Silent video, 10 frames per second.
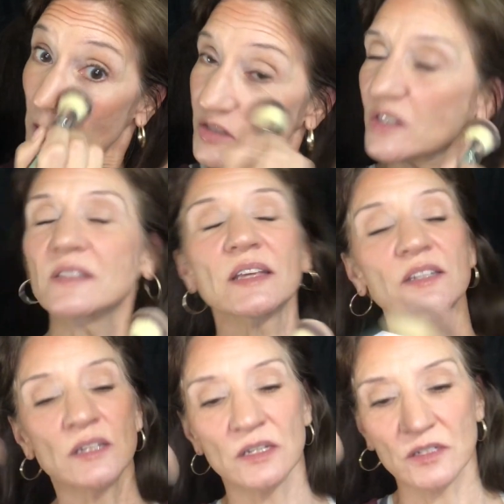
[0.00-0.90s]
She said,
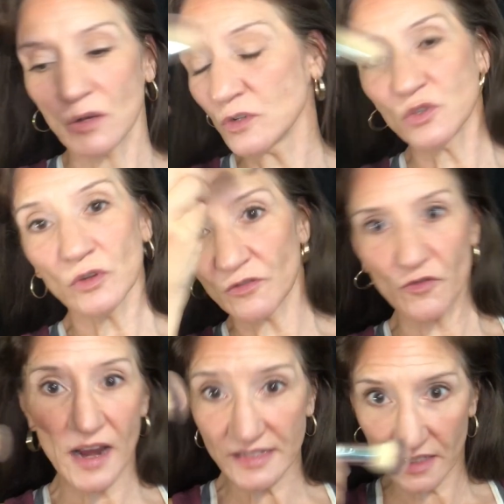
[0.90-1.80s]
don't do it
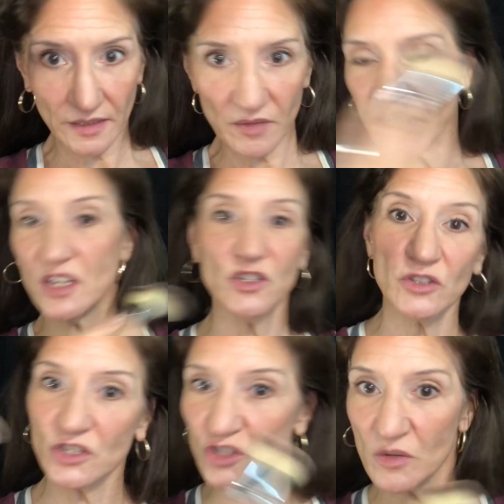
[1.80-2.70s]
frantically because you'll
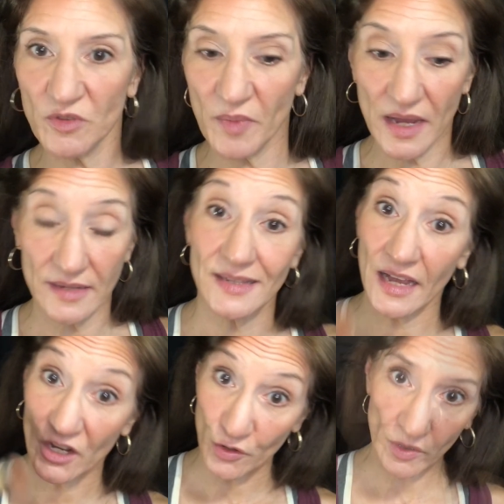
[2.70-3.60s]
disturb the base. I
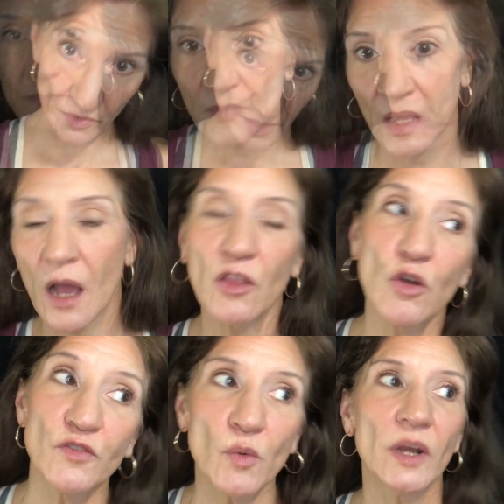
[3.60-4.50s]
agree with that. Although
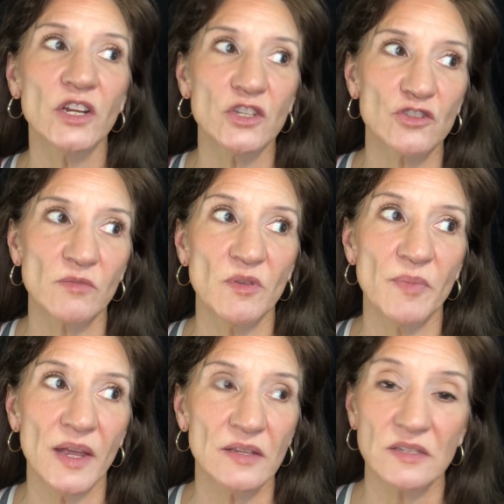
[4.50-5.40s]
if you want to disturb the
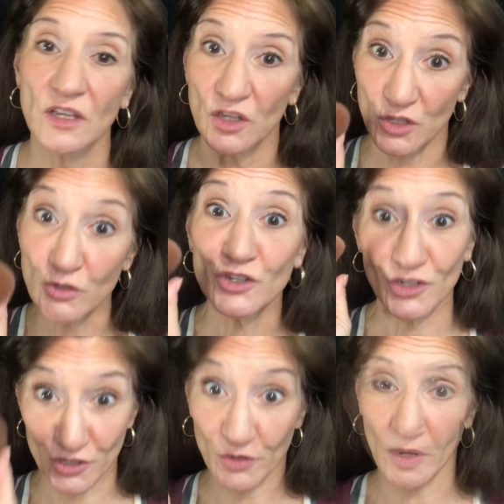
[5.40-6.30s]
base, you should
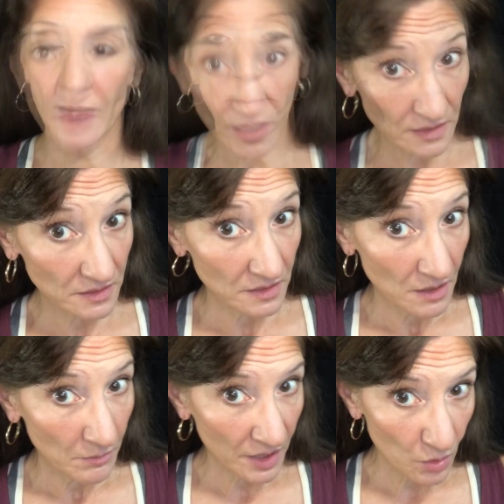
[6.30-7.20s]
do it. But
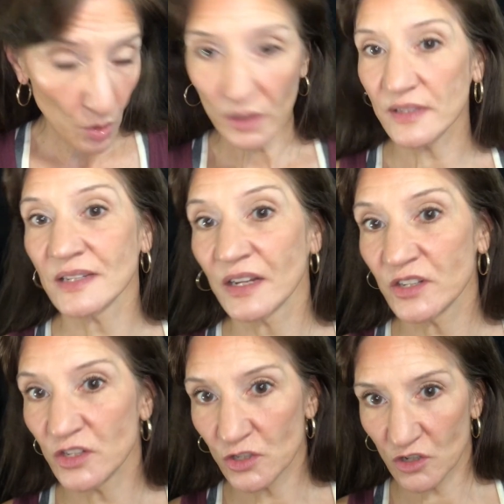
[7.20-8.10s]
my goal is not to
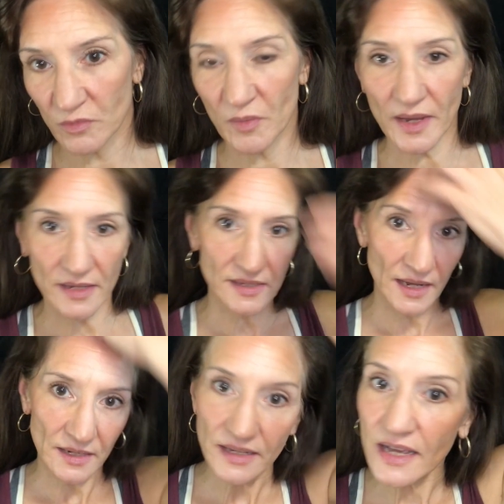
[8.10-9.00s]
disturb the base.
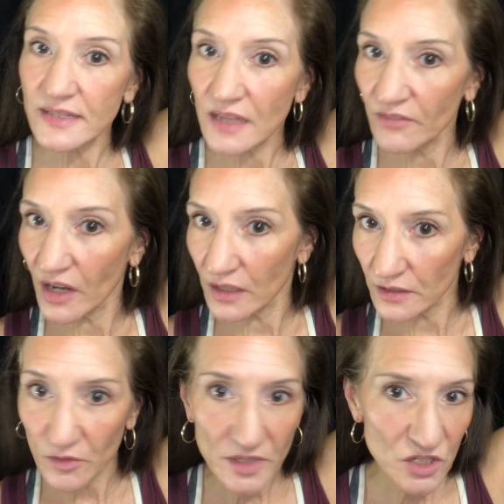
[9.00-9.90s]
And yes, I've got a
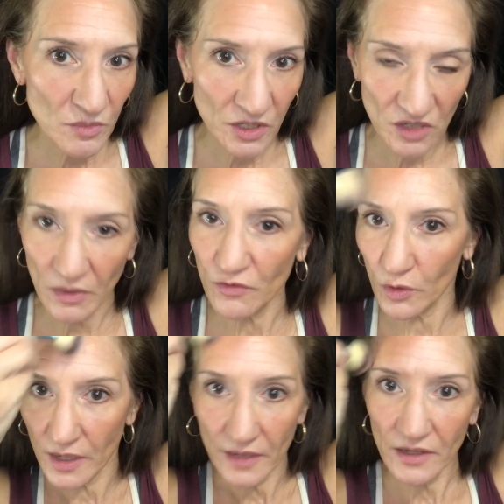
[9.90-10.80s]
little bit too much on my
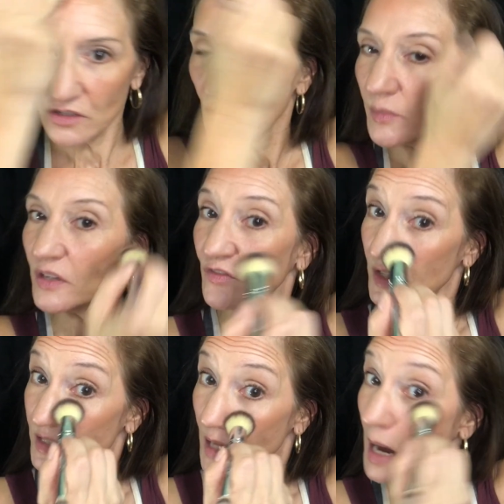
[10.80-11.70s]
forehead there, so I'm gonna
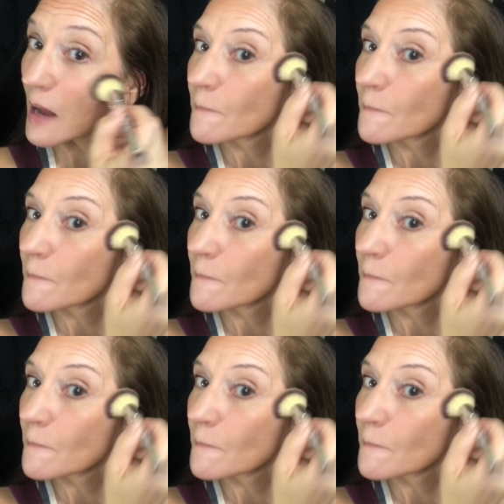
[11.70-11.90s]
fix that.